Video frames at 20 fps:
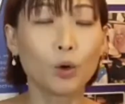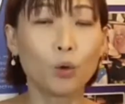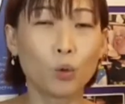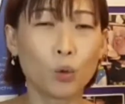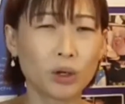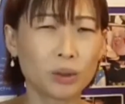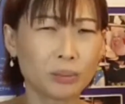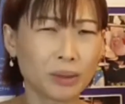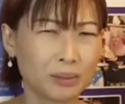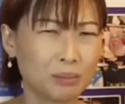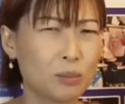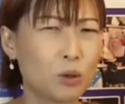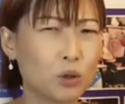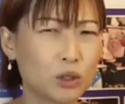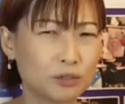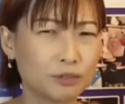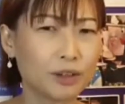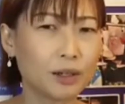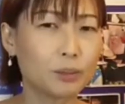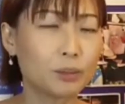One of my
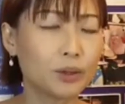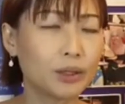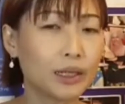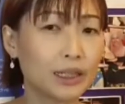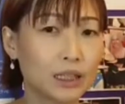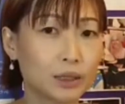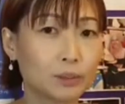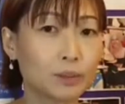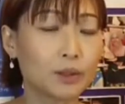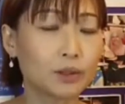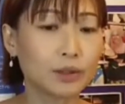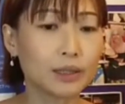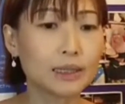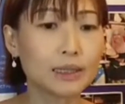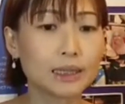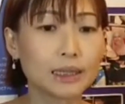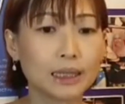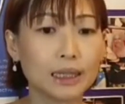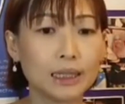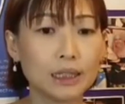most favorite
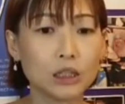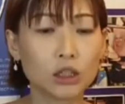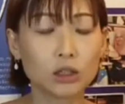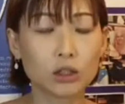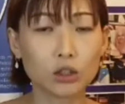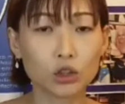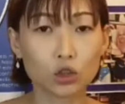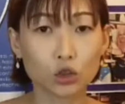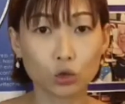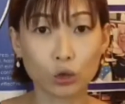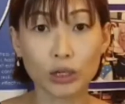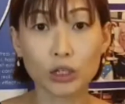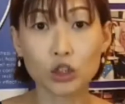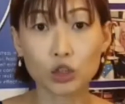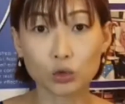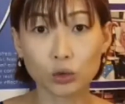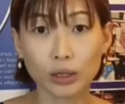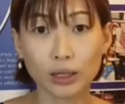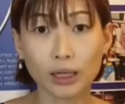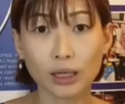experience in strengths
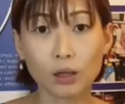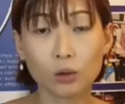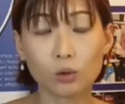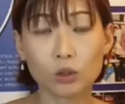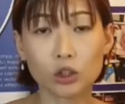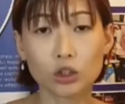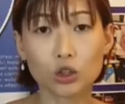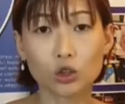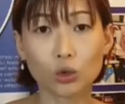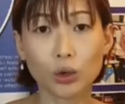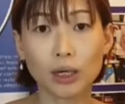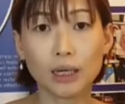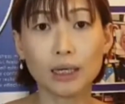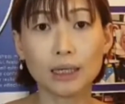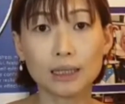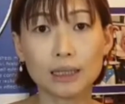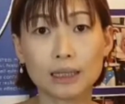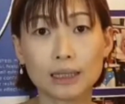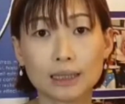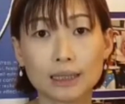training was
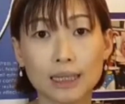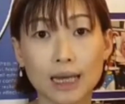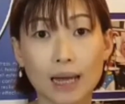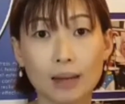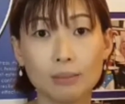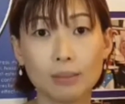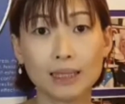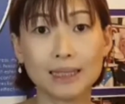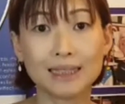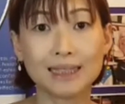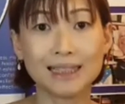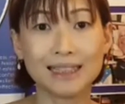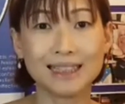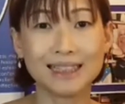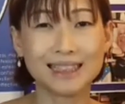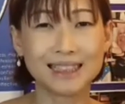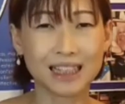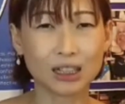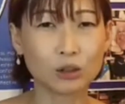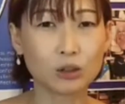training this MNC
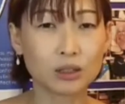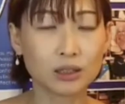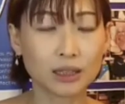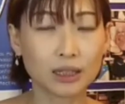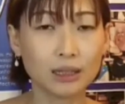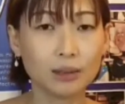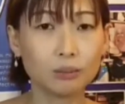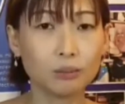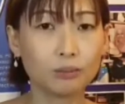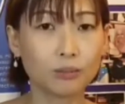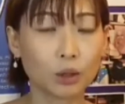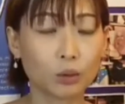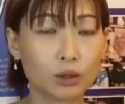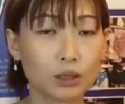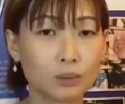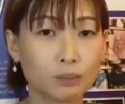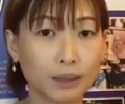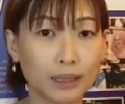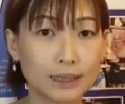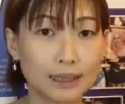sales team that
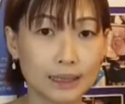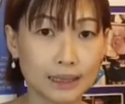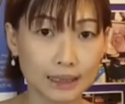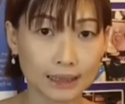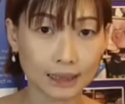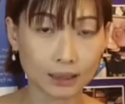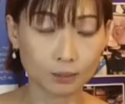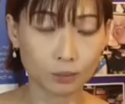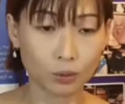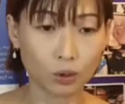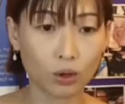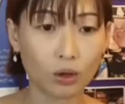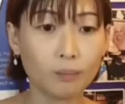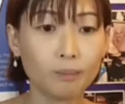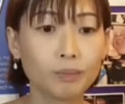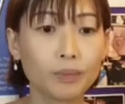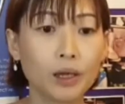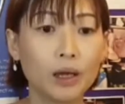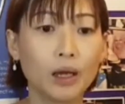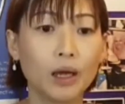was based in Singapore.
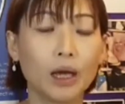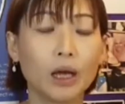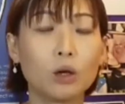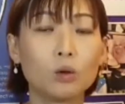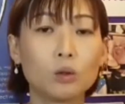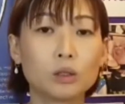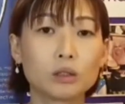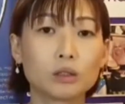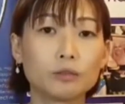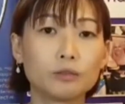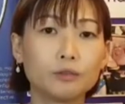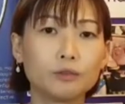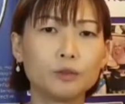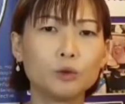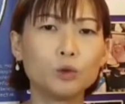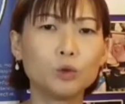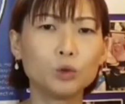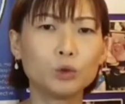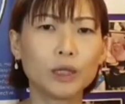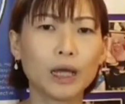It was a
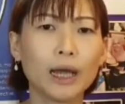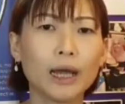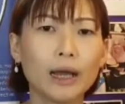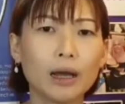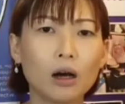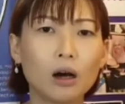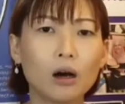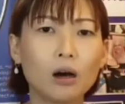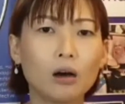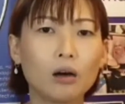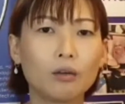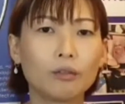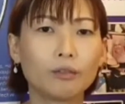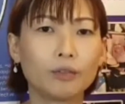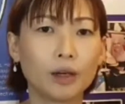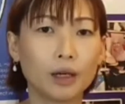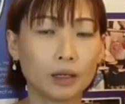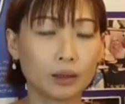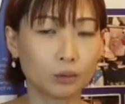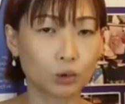full day of
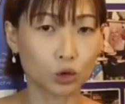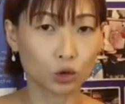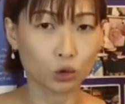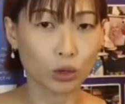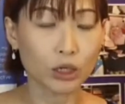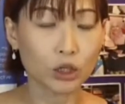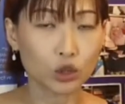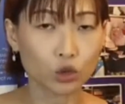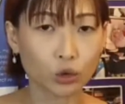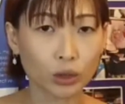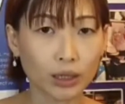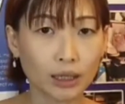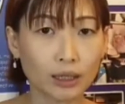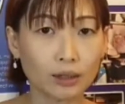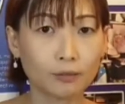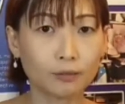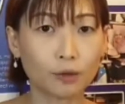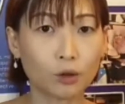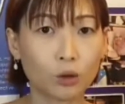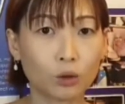strengths
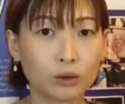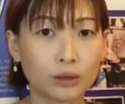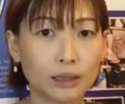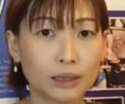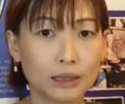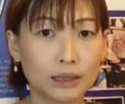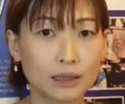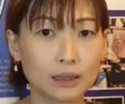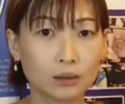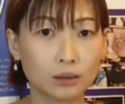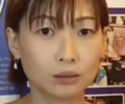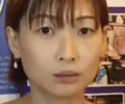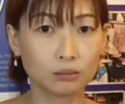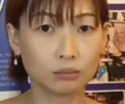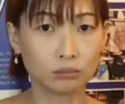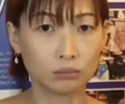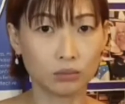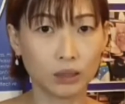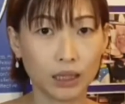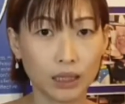training for this
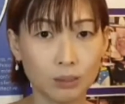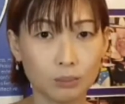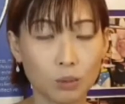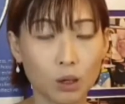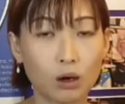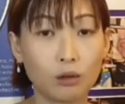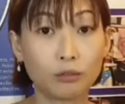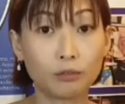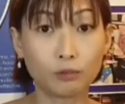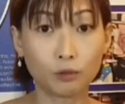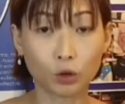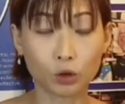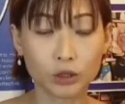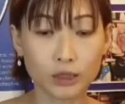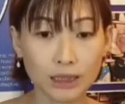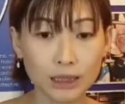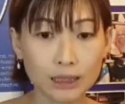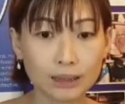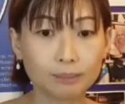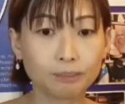team of
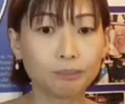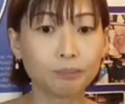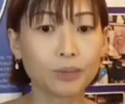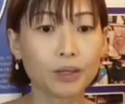14.